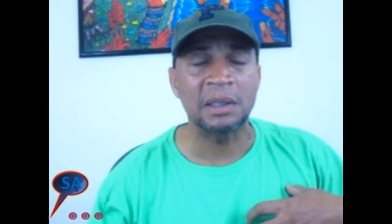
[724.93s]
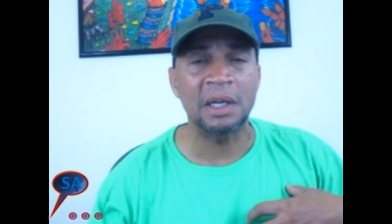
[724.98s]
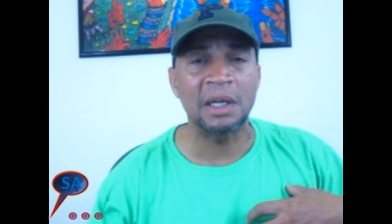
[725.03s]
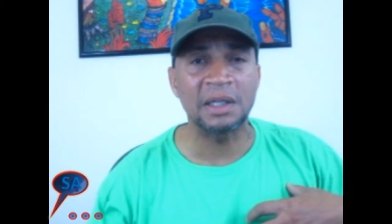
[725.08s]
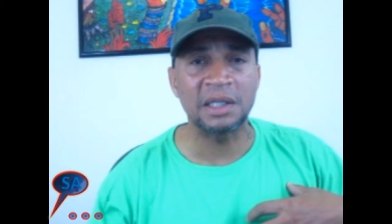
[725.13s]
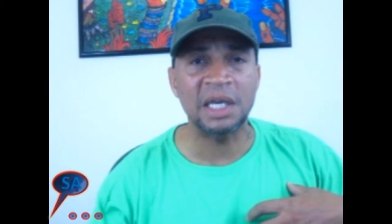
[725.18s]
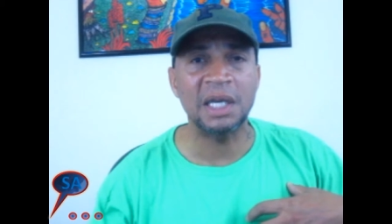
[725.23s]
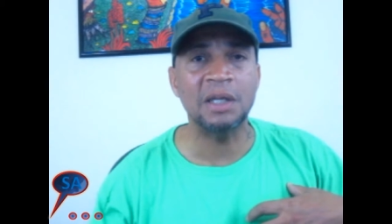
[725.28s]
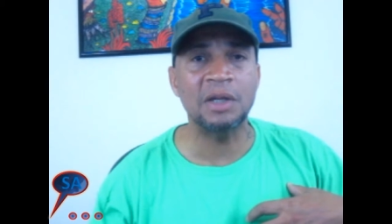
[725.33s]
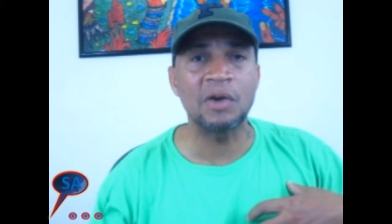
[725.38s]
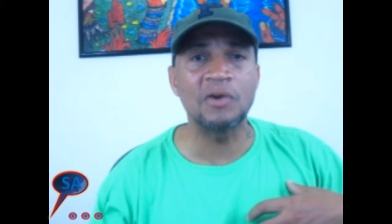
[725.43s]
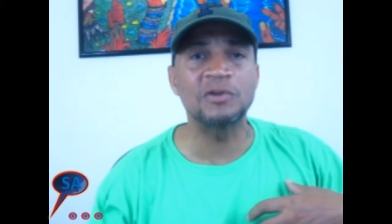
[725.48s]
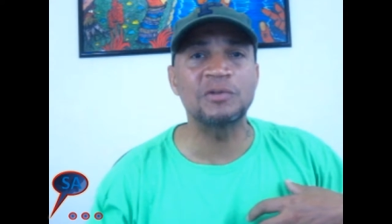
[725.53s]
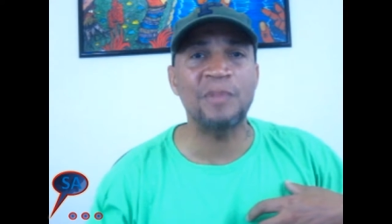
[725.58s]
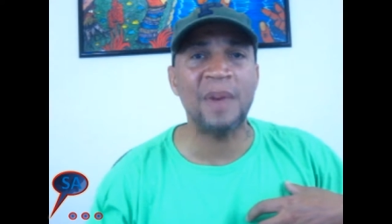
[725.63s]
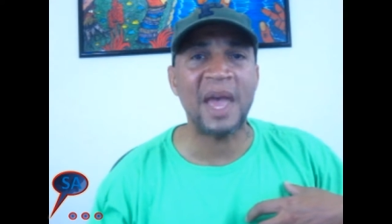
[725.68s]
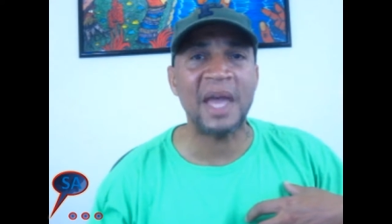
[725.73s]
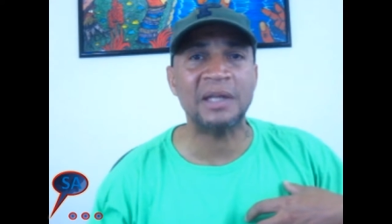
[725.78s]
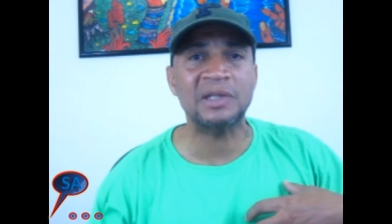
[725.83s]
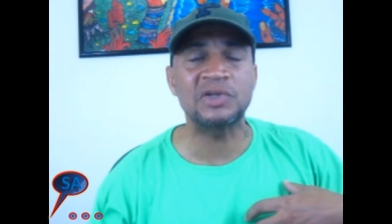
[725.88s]
again, goes
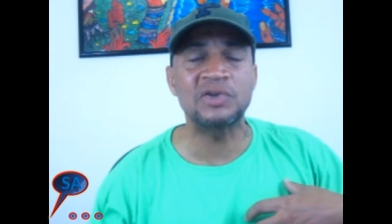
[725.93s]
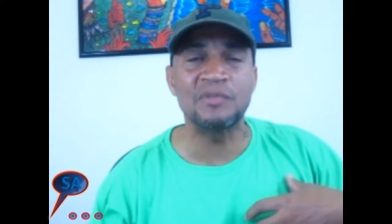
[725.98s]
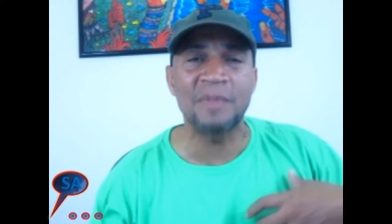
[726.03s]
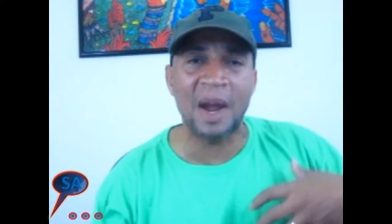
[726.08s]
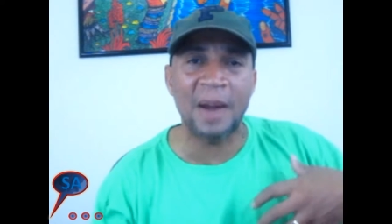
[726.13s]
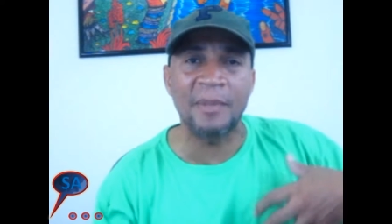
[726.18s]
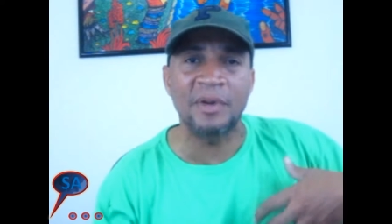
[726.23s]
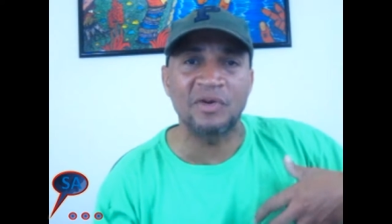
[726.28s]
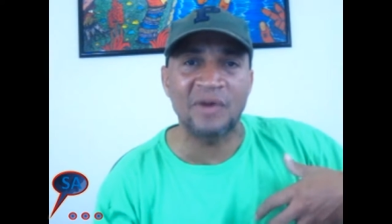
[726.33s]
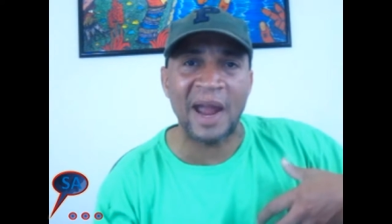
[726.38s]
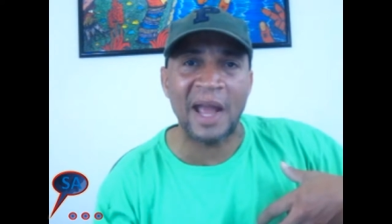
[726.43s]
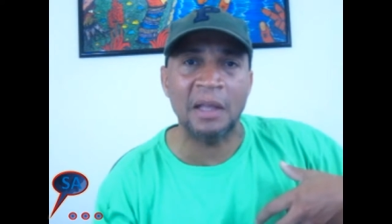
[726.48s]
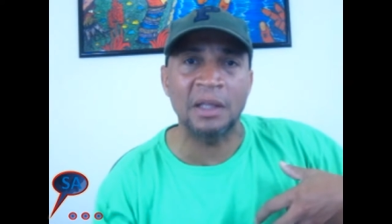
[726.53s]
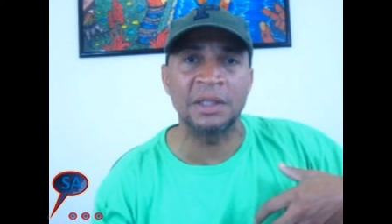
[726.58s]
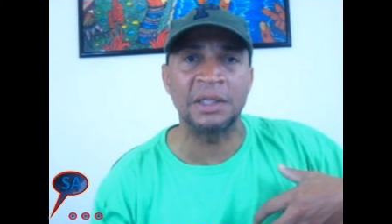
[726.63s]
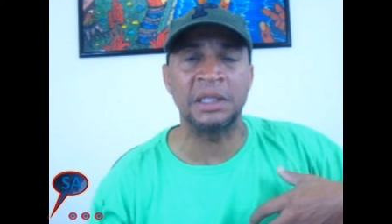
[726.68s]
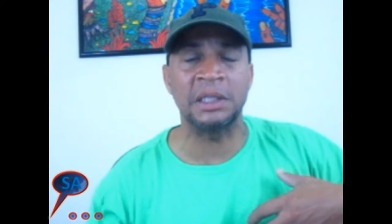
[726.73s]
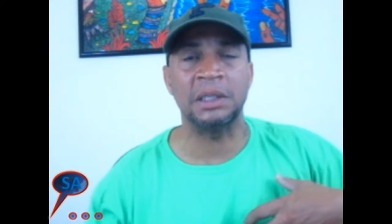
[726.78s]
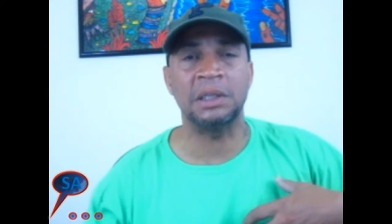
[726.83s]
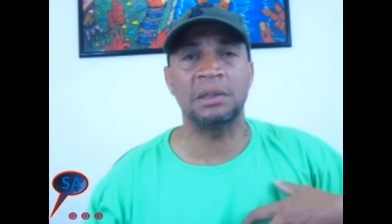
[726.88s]
back to my
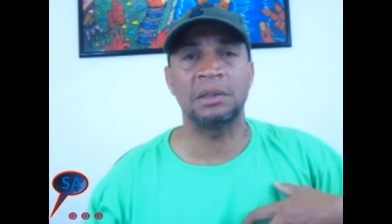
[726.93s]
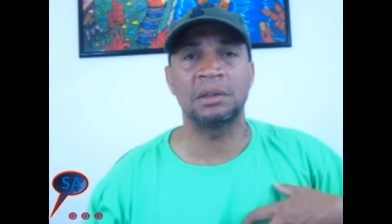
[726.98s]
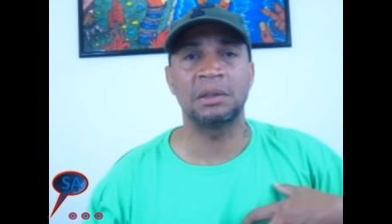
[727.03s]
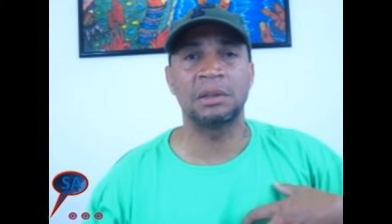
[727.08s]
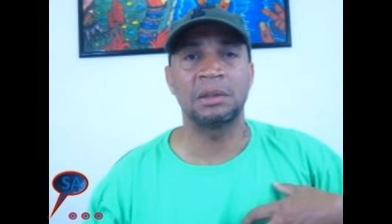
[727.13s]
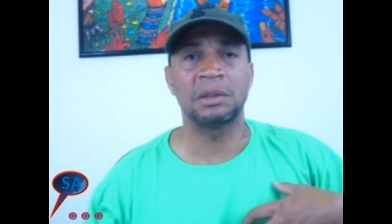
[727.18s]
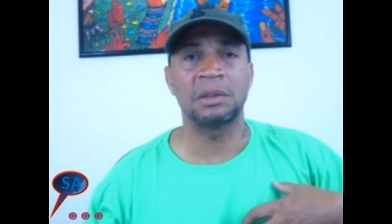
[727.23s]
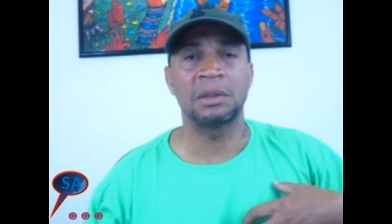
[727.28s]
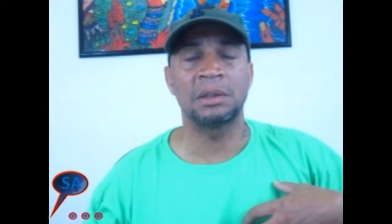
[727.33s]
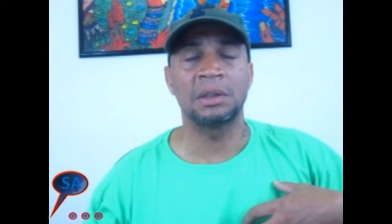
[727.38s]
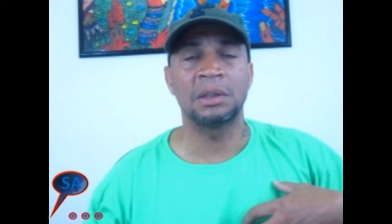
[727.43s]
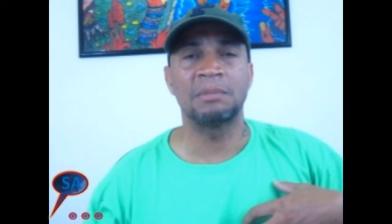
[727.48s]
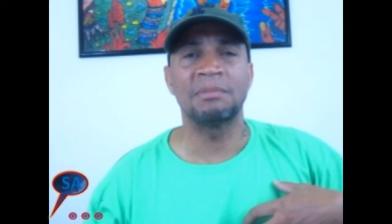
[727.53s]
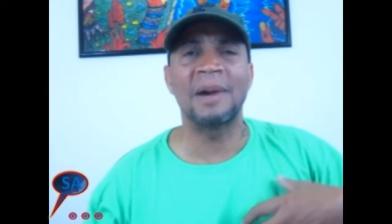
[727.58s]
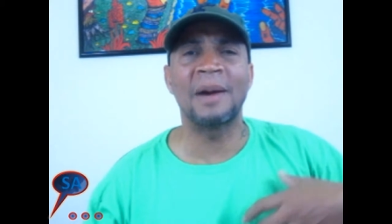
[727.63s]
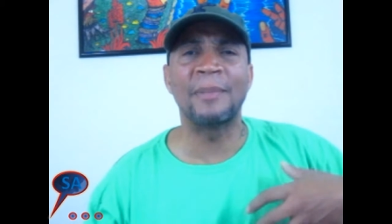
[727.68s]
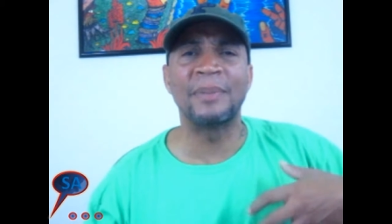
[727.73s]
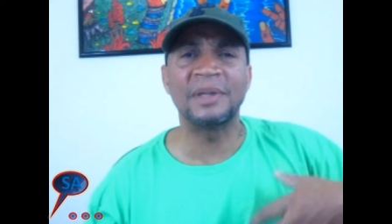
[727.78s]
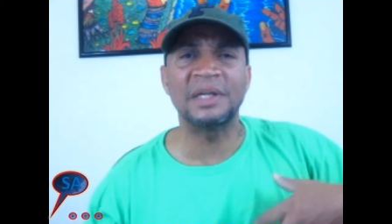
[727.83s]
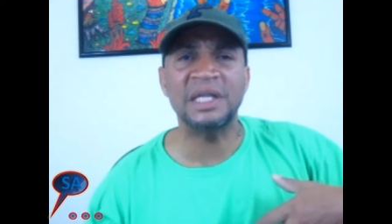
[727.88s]
morality,
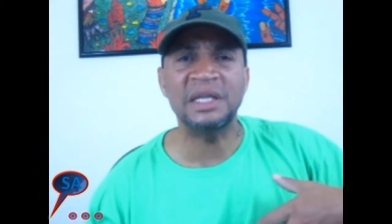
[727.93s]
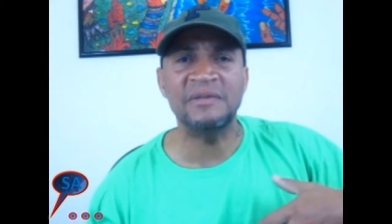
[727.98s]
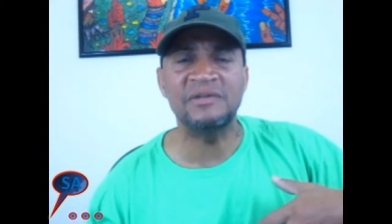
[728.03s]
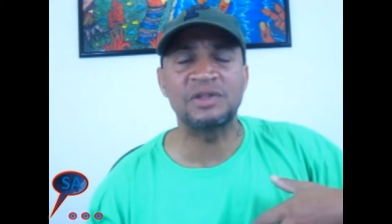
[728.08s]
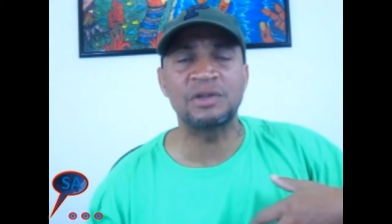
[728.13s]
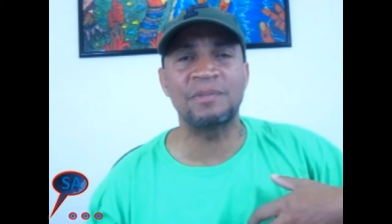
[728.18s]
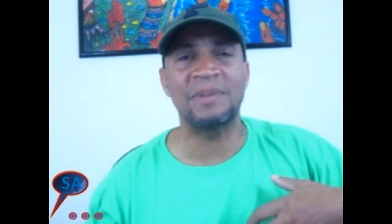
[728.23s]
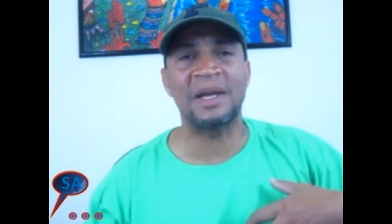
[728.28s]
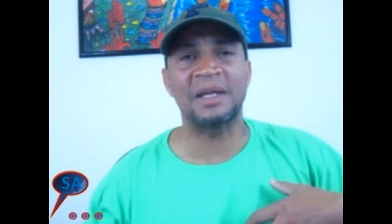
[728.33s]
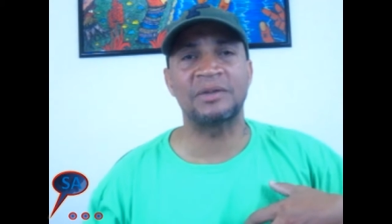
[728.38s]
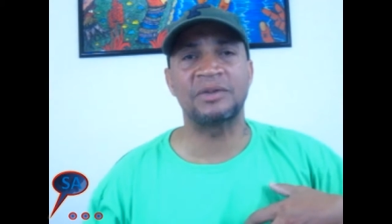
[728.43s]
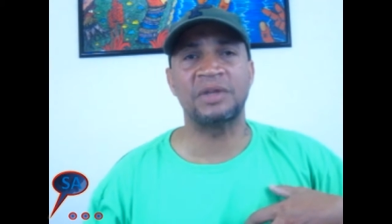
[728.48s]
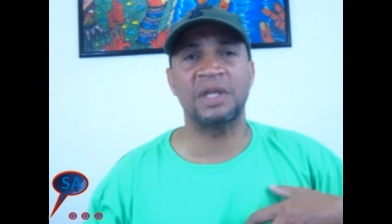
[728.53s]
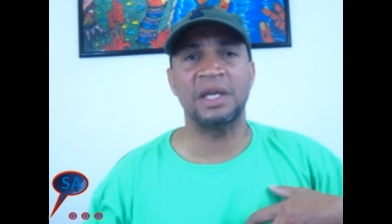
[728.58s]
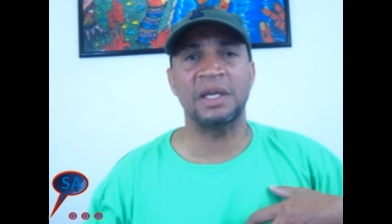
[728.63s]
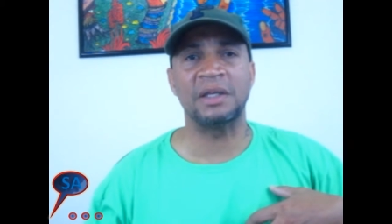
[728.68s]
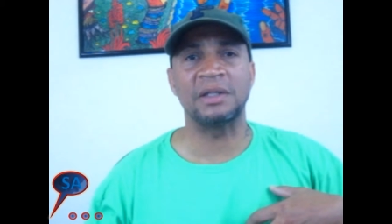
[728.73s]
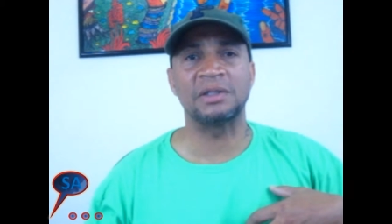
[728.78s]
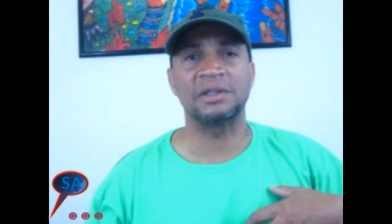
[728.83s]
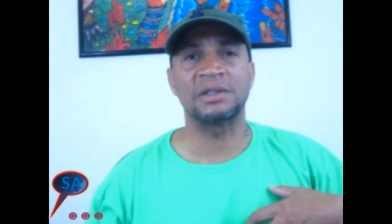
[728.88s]
my beliefs about
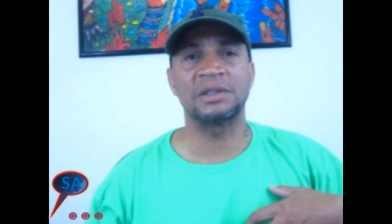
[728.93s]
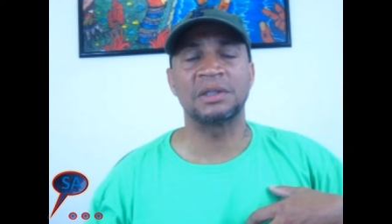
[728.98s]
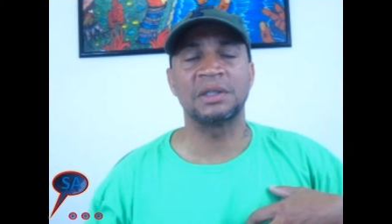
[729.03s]
things.